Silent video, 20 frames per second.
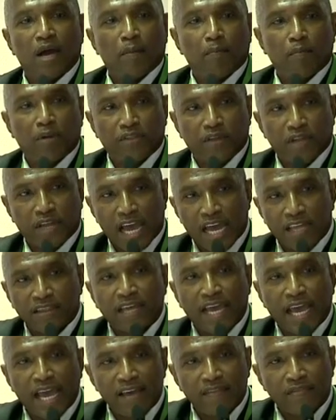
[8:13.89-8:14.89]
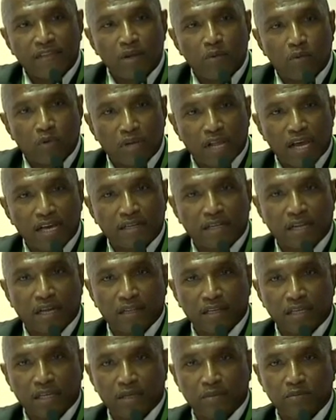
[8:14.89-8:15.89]
But they were not
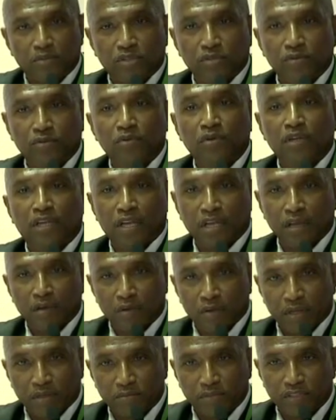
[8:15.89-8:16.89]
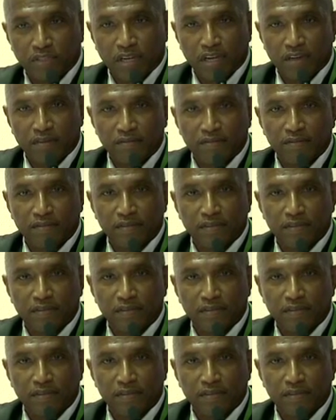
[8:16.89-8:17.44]
telling him to kill himself.